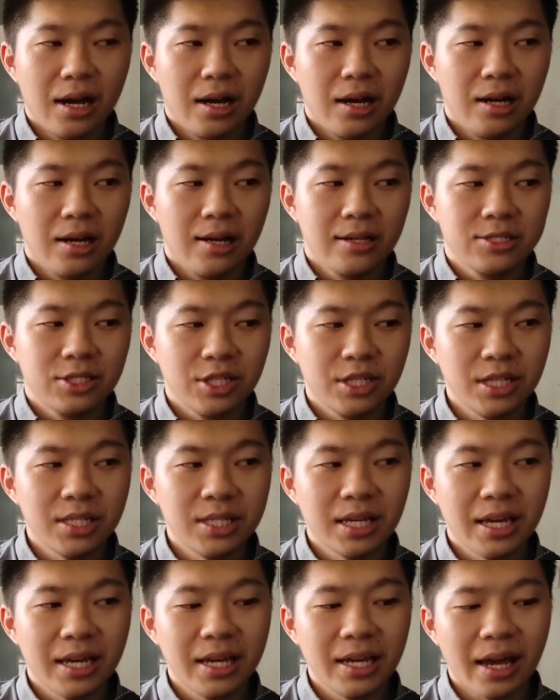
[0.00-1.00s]
She did
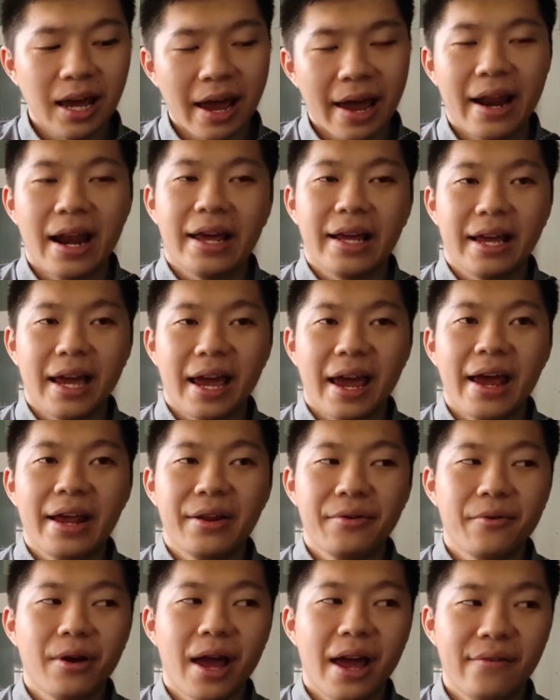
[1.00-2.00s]
say like
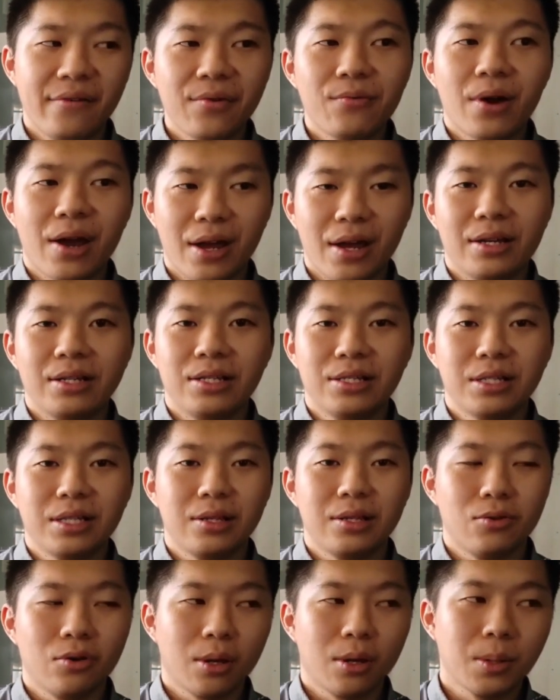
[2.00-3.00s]
everywhere is
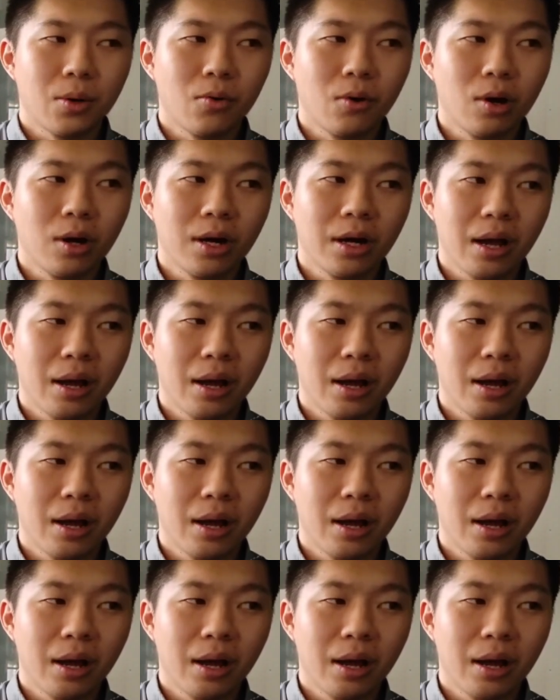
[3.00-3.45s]
looking for work,